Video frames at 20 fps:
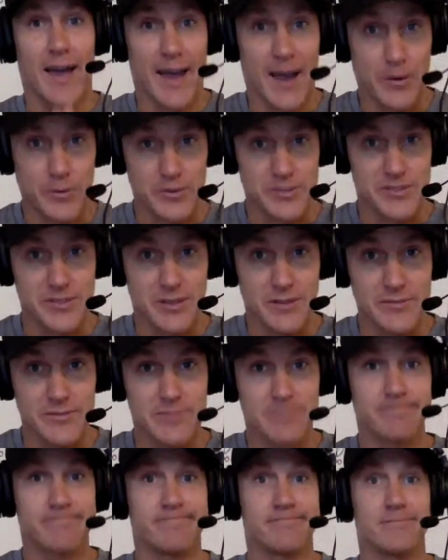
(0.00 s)

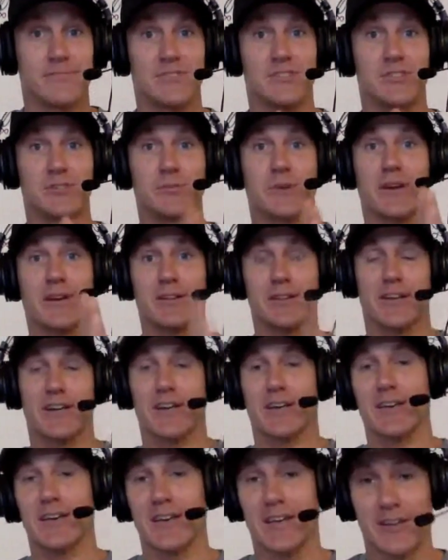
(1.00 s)
ourselves to a
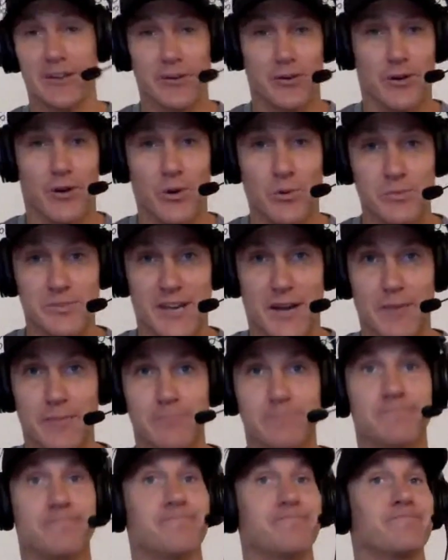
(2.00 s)
clinic in your
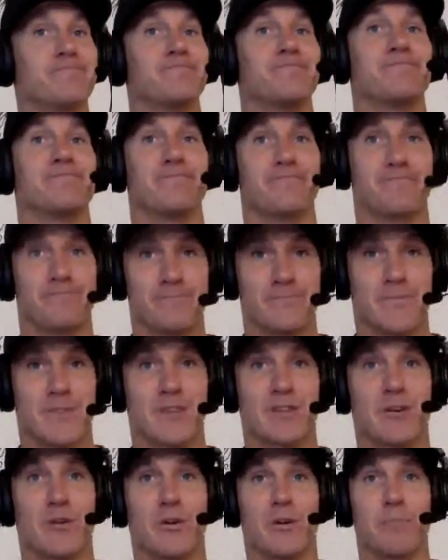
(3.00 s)
hometown,
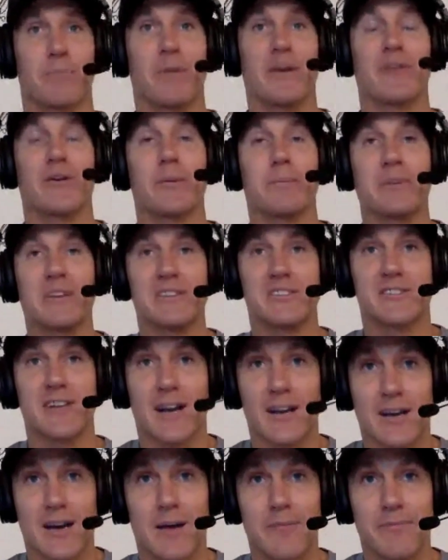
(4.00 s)
go to
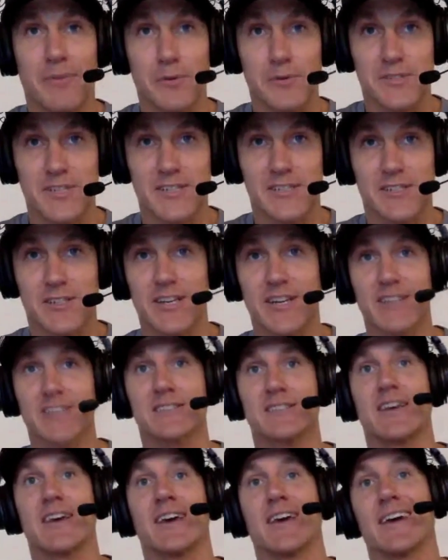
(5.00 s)

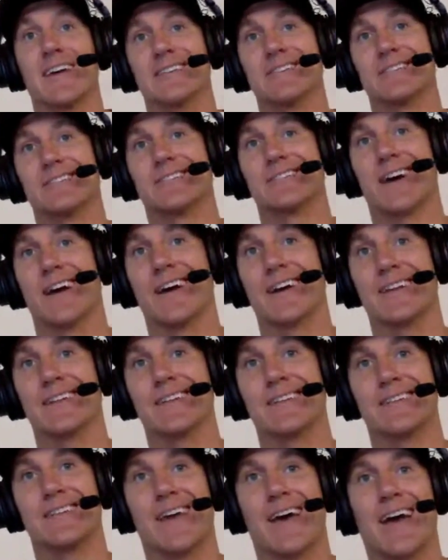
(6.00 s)
betteratbeach.com/clinics and
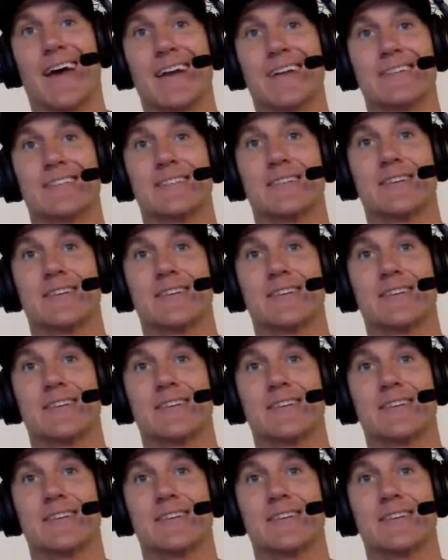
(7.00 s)
sign that